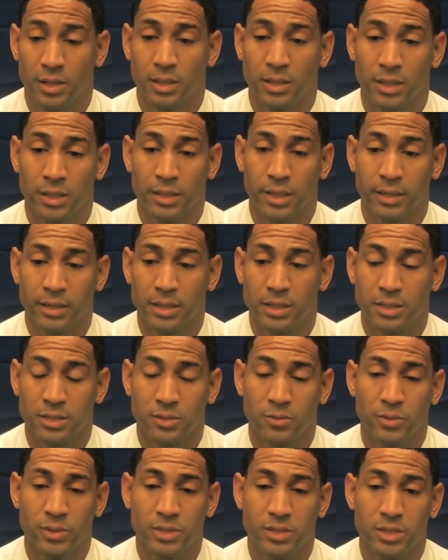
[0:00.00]
Uh, I think
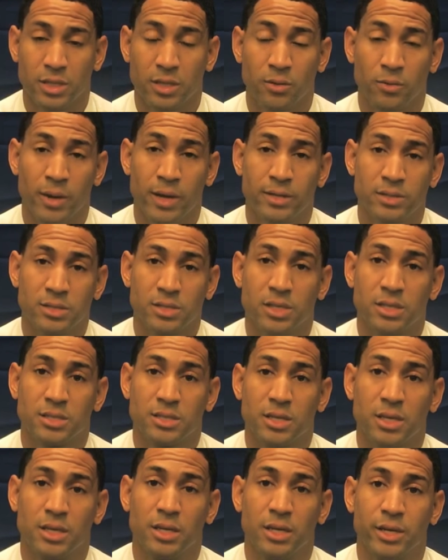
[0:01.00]
someone said around
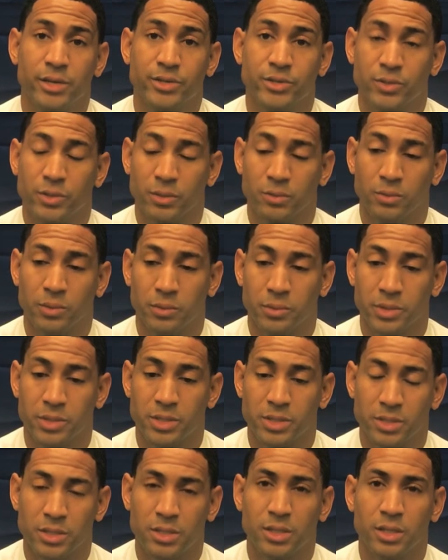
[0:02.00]
1,600,
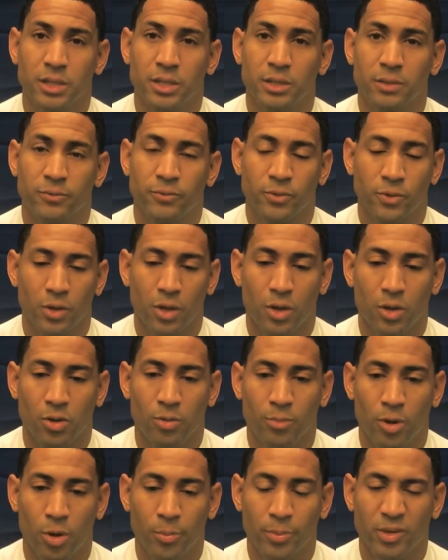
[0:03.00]
which is good for a
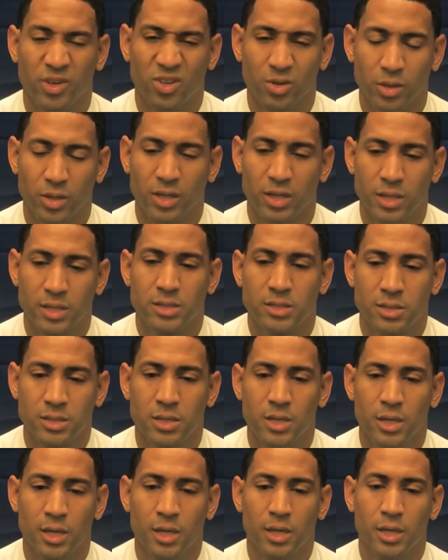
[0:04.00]
home opener against
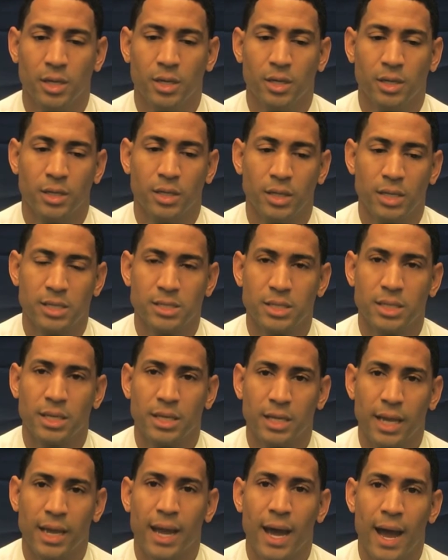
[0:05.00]
against
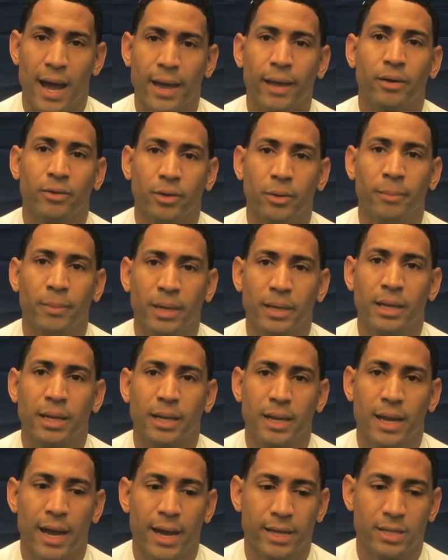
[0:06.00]
an NAIA on a
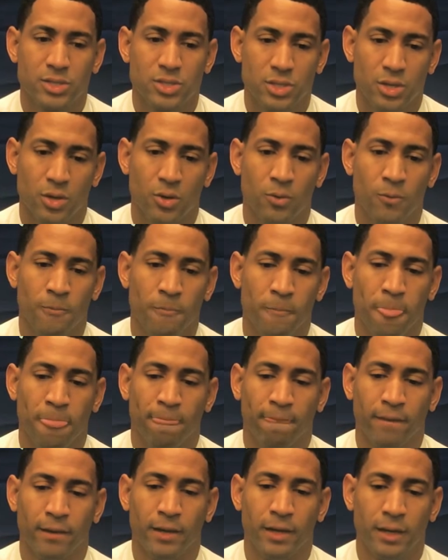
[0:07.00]
Monday night. So
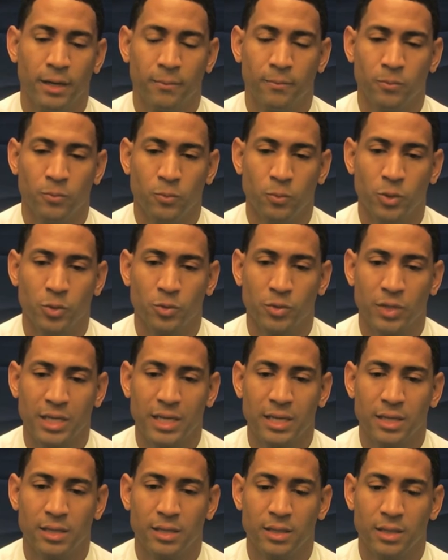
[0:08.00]
um, we'll
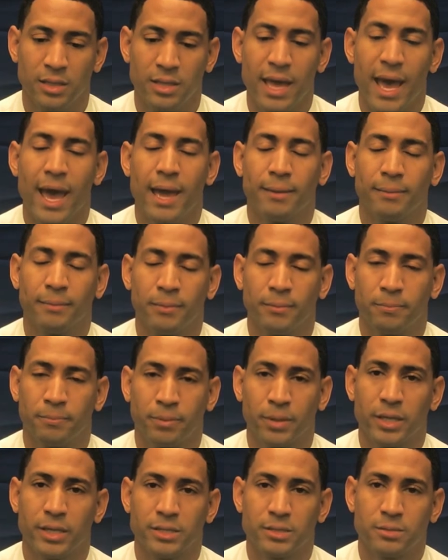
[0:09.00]
need that
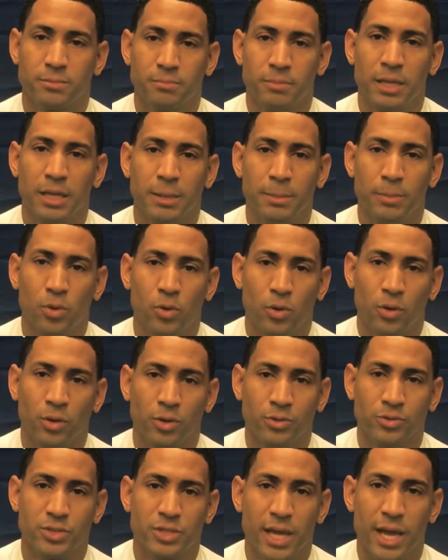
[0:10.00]
plus many more
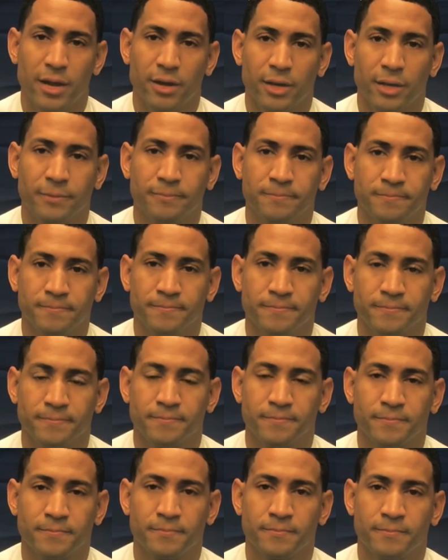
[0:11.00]
on Saturday.
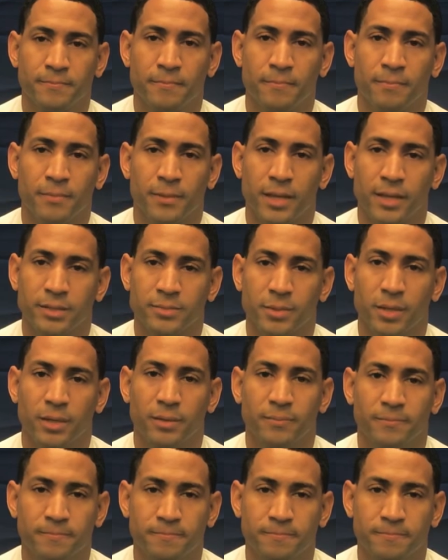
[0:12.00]
Thanks, Coach. Thanks, Bud.